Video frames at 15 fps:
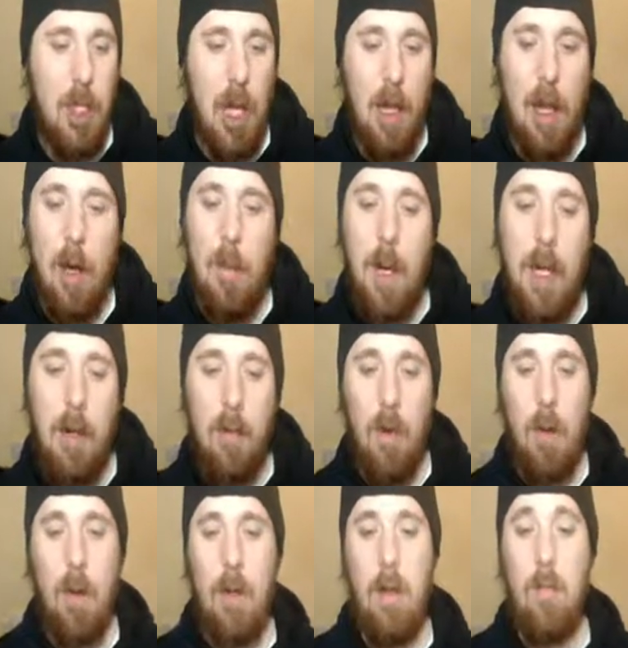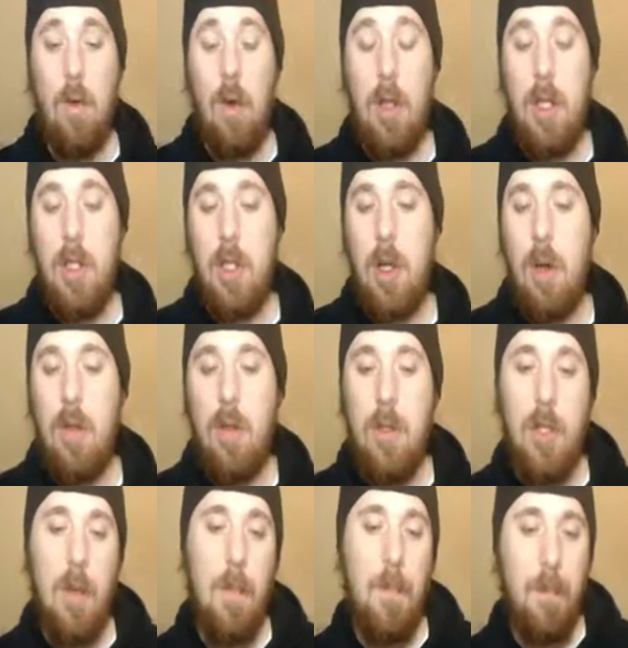Shelter by the Rolling
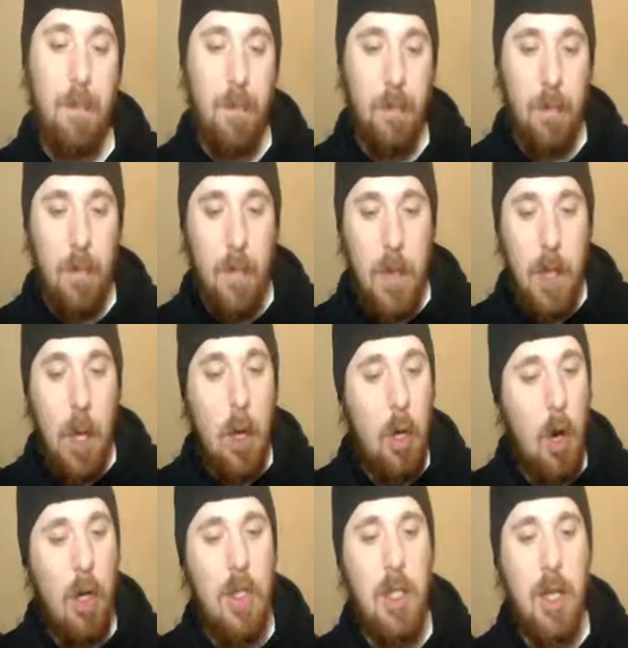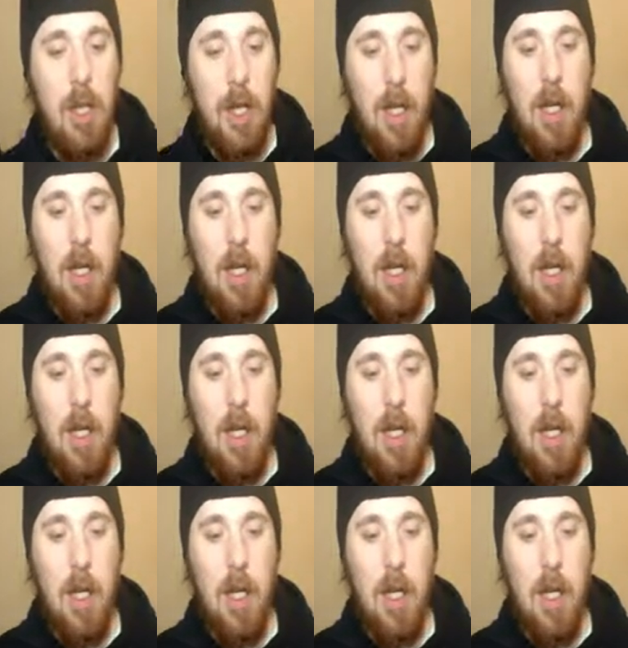Stones. God's Gonna